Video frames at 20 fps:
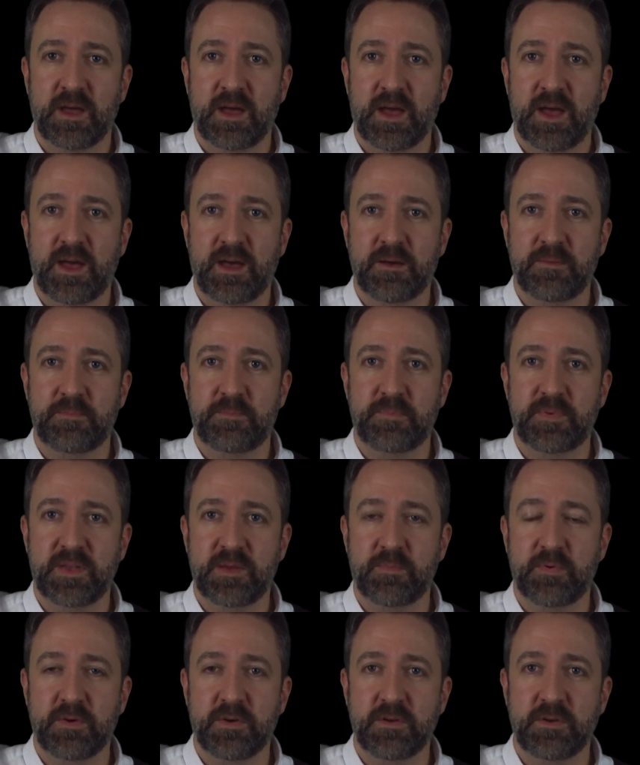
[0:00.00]

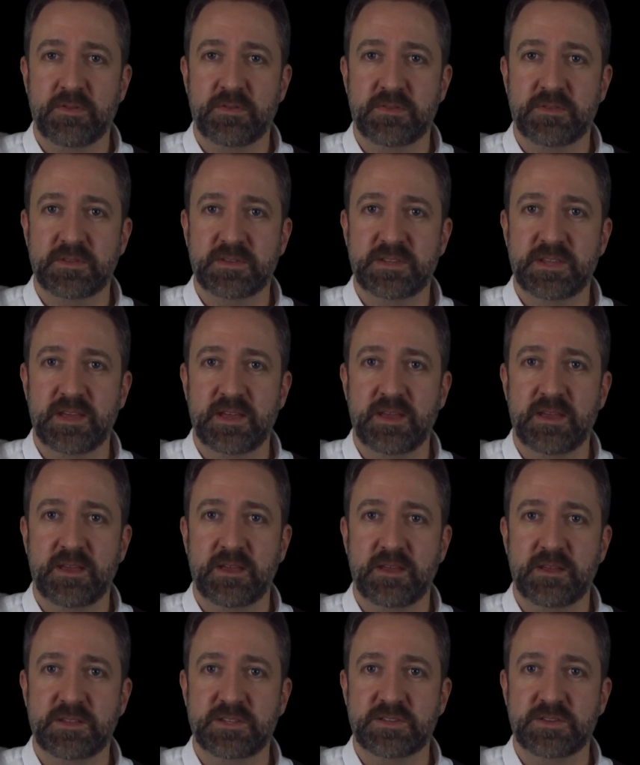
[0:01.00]
Happy
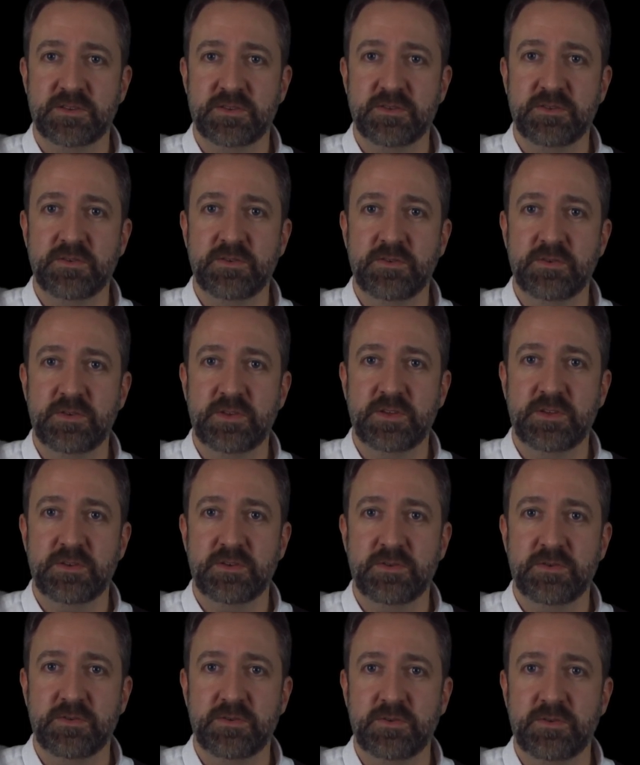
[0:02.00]
birthday to you.